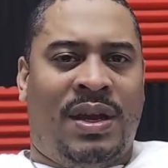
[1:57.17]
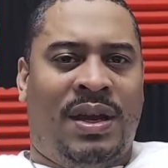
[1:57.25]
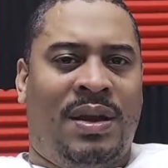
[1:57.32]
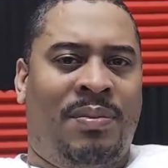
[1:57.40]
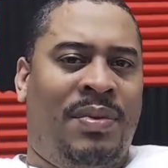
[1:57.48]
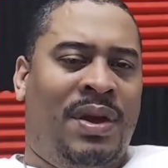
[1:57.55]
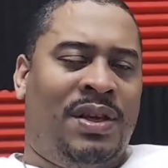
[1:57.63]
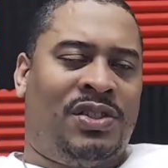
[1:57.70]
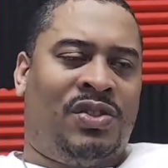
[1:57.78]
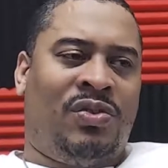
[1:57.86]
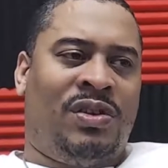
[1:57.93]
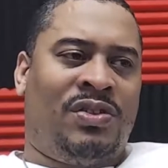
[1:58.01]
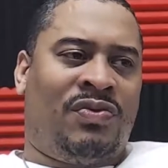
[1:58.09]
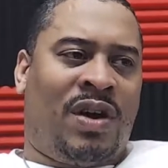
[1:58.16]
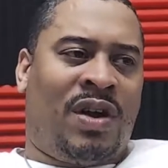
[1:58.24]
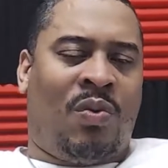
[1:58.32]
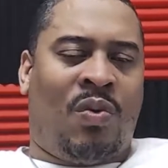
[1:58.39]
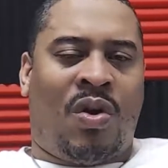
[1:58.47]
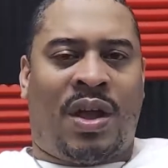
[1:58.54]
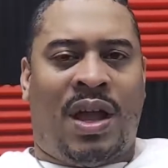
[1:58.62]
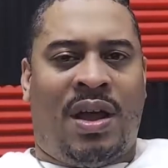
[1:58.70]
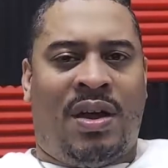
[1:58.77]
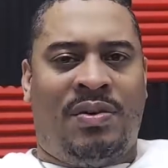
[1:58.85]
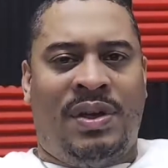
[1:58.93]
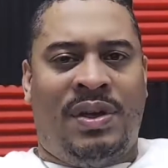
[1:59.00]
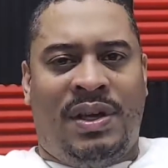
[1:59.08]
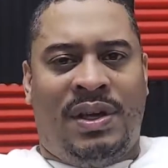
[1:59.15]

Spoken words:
hitting the mitts, doing his regular workout.